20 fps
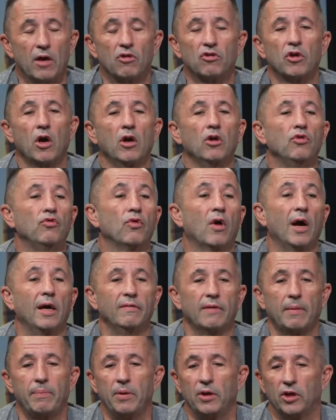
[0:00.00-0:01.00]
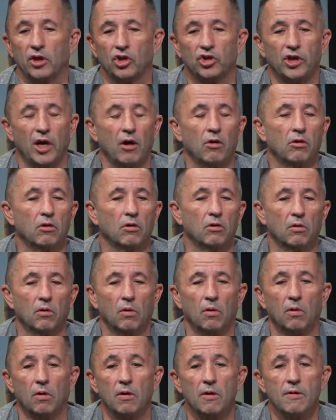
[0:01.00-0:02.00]
don't drive up into Schalke
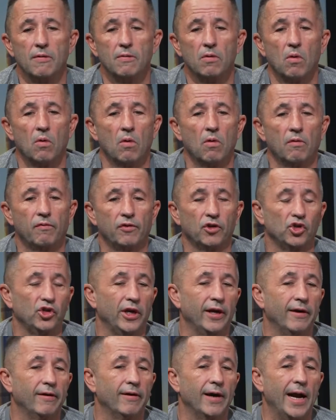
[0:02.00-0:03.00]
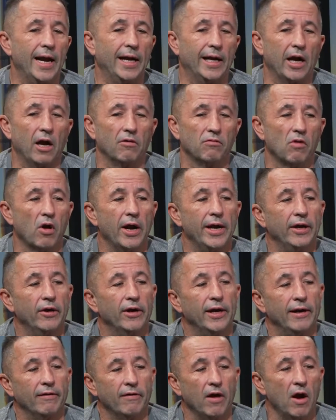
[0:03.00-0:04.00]
or Fujairah and go riding on
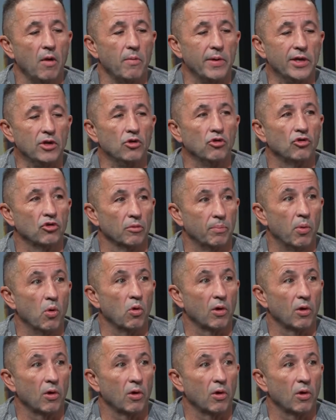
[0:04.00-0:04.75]
our own. We use support